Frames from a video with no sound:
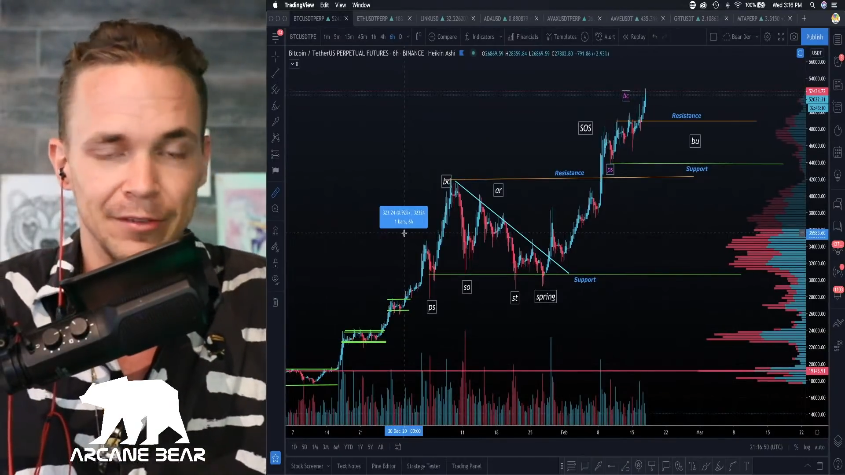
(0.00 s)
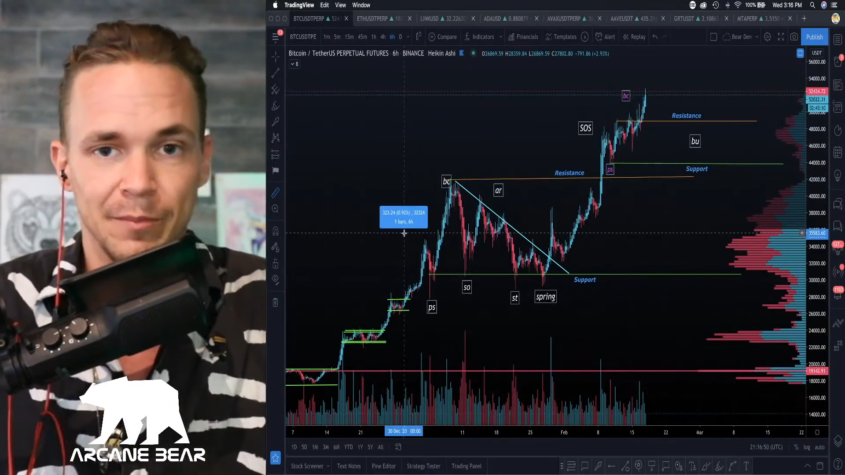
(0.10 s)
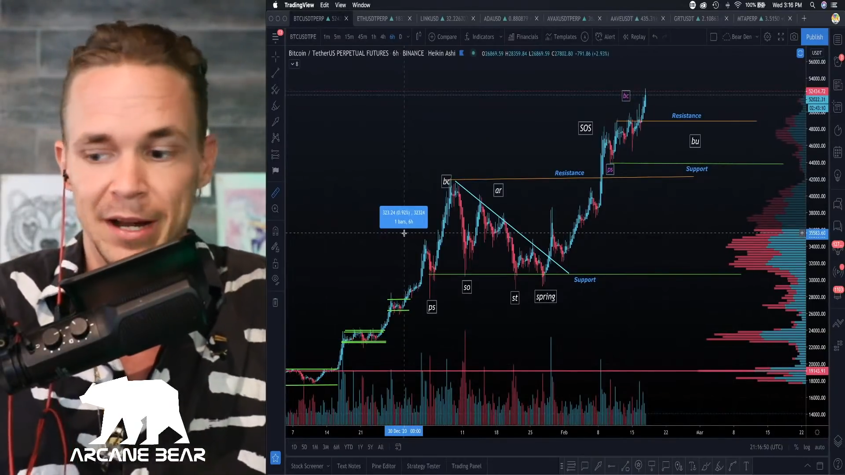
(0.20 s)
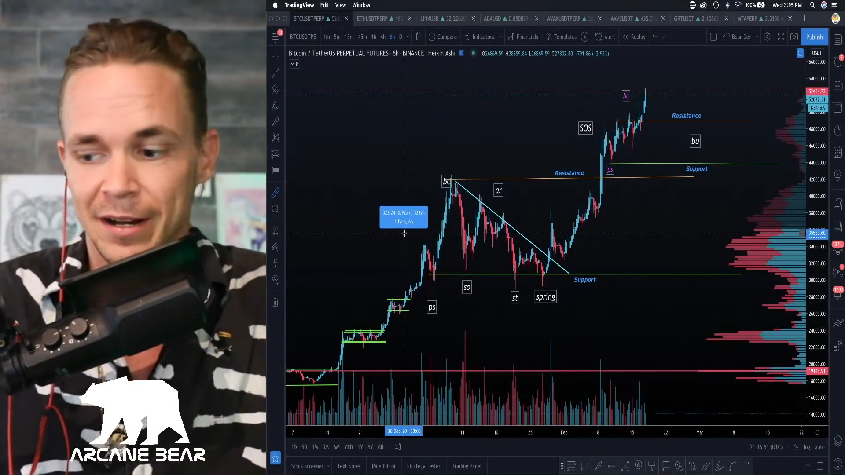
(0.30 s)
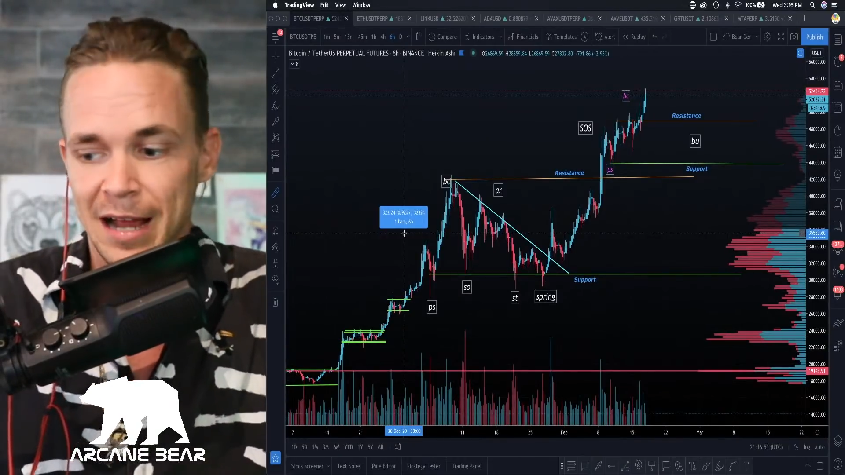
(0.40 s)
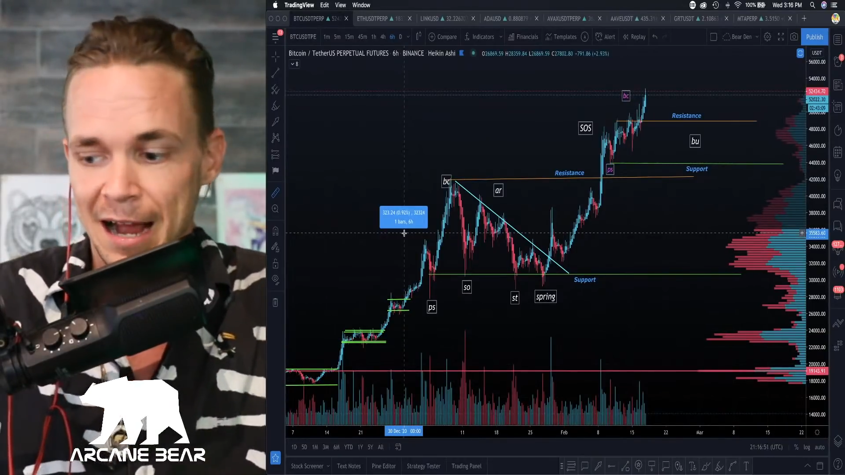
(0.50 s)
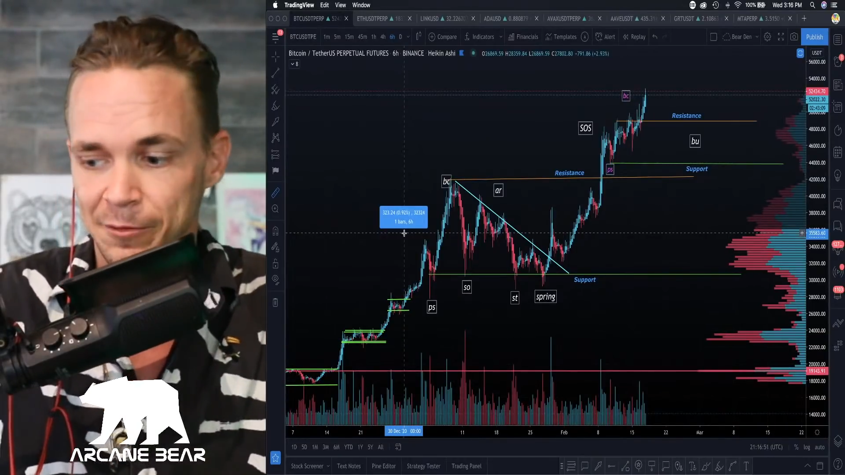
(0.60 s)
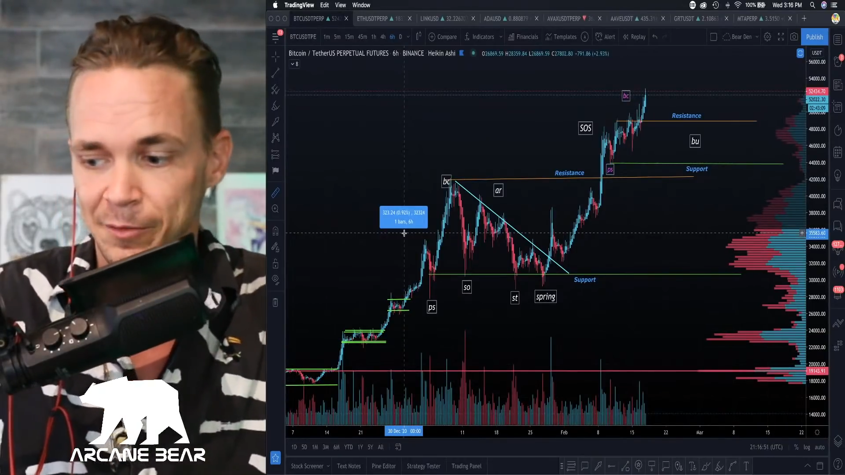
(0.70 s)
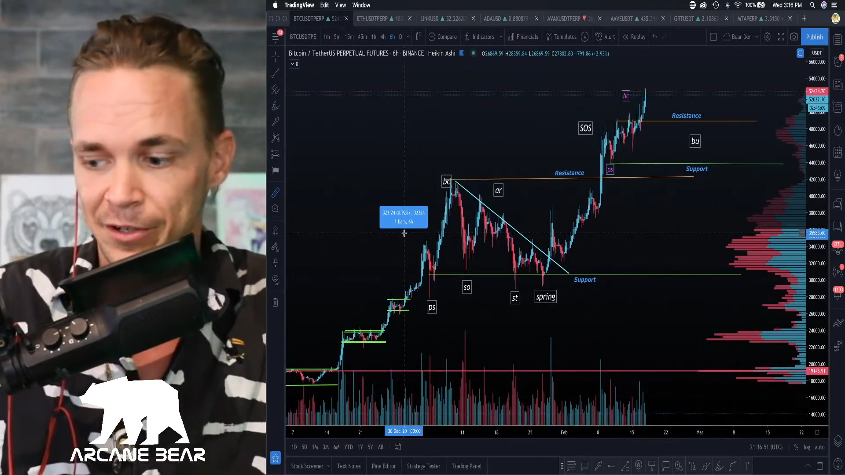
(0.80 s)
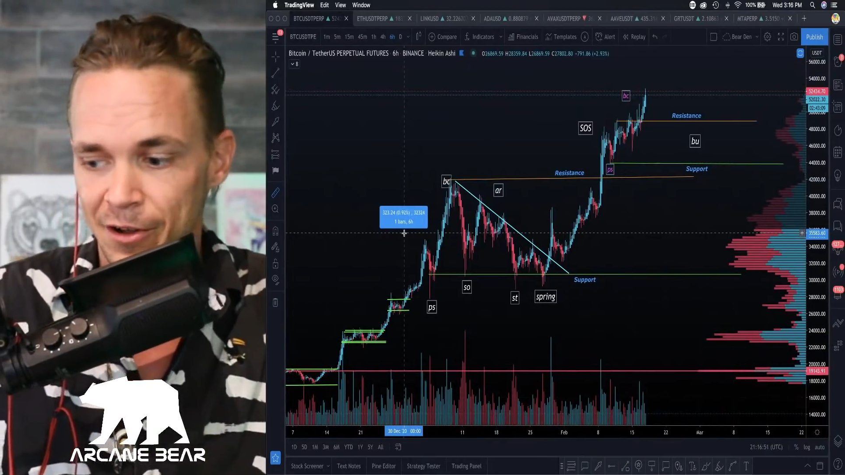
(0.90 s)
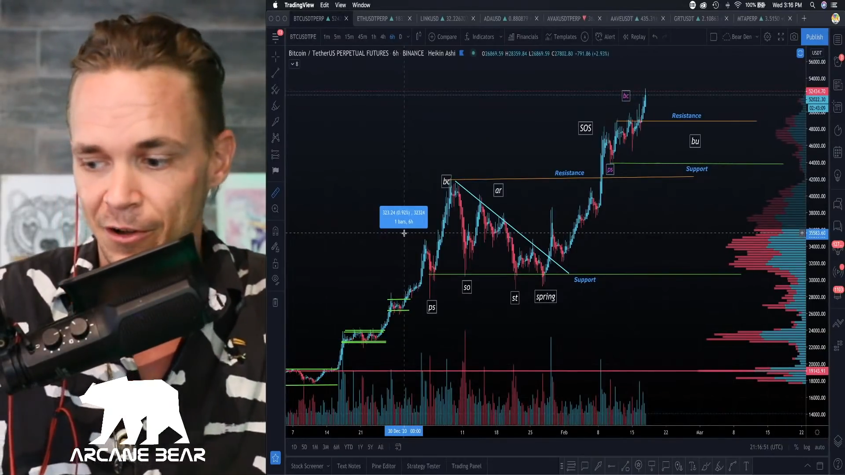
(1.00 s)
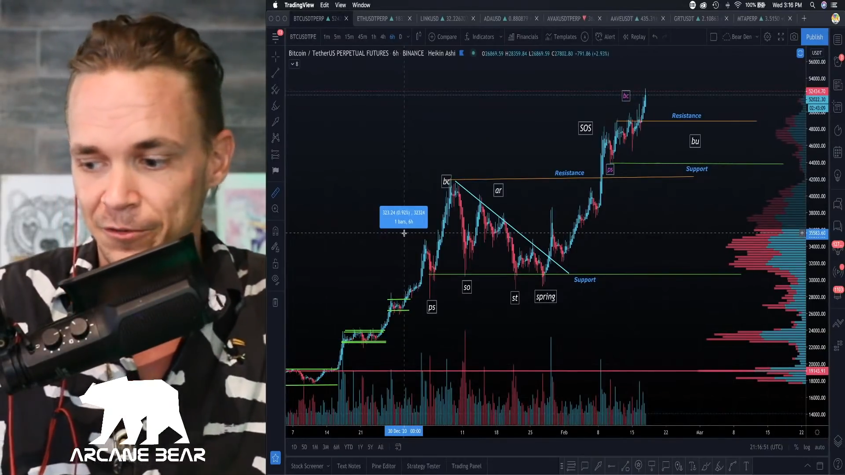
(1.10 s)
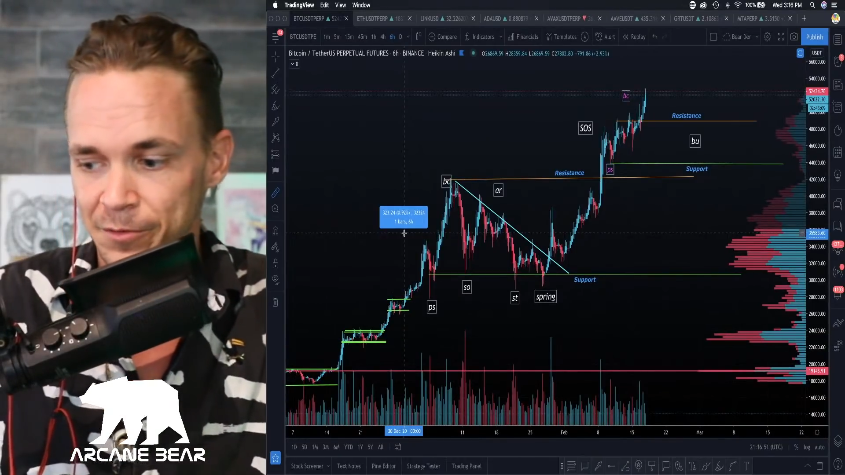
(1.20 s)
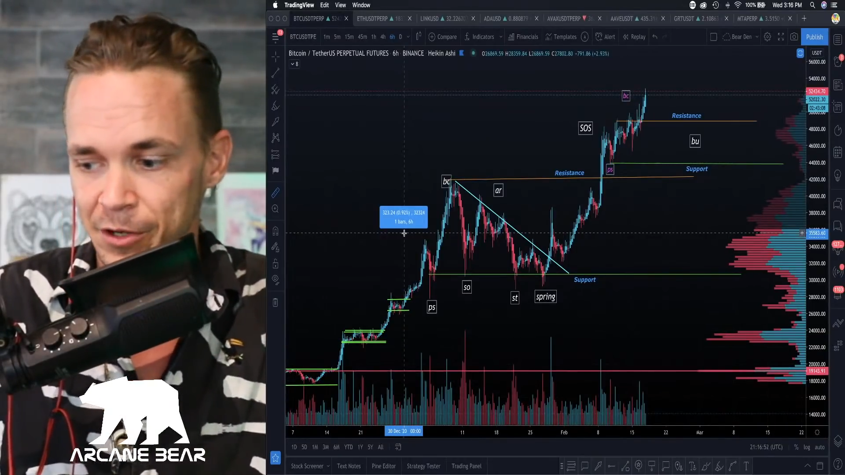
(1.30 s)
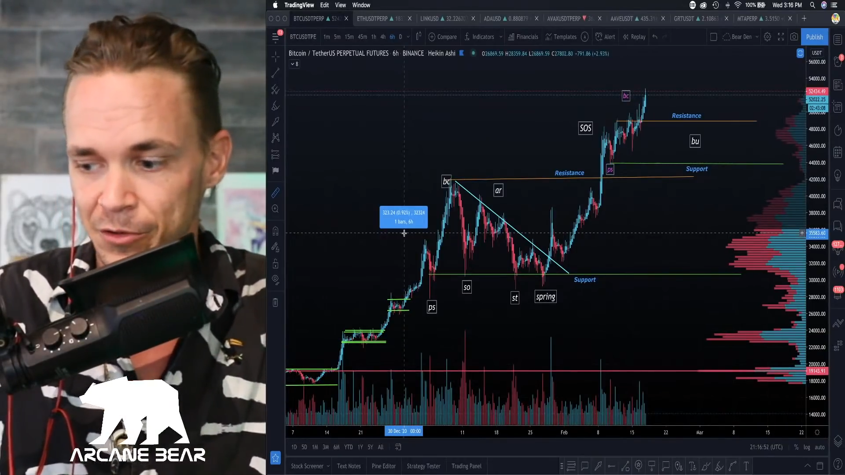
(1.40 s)
made $500,000 from
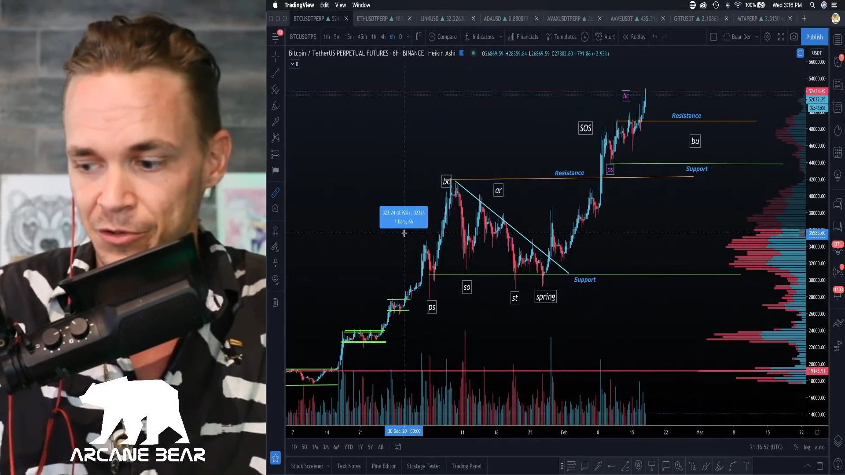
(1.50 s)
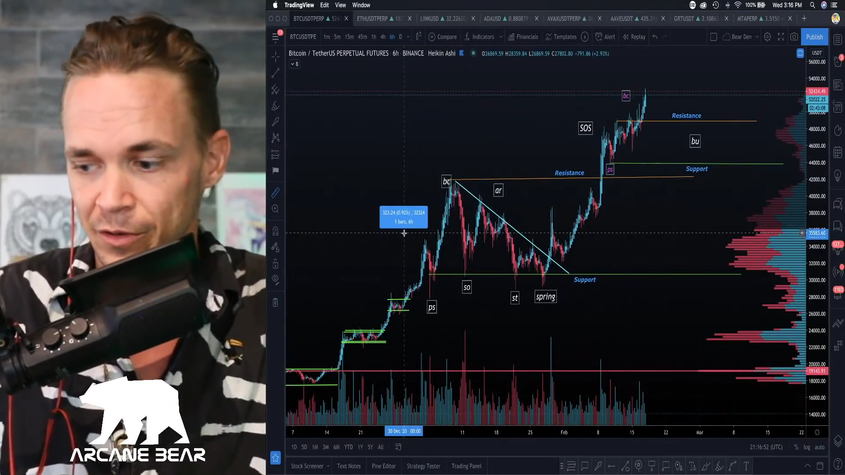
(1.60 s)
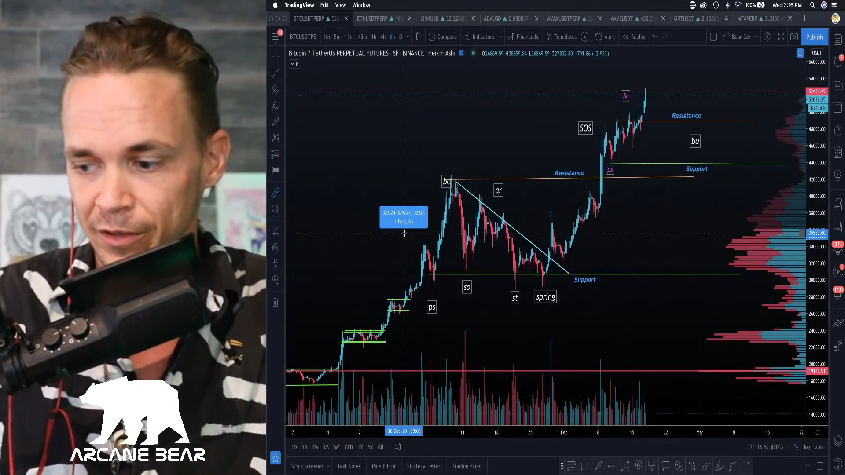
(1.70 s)
Dogecoin.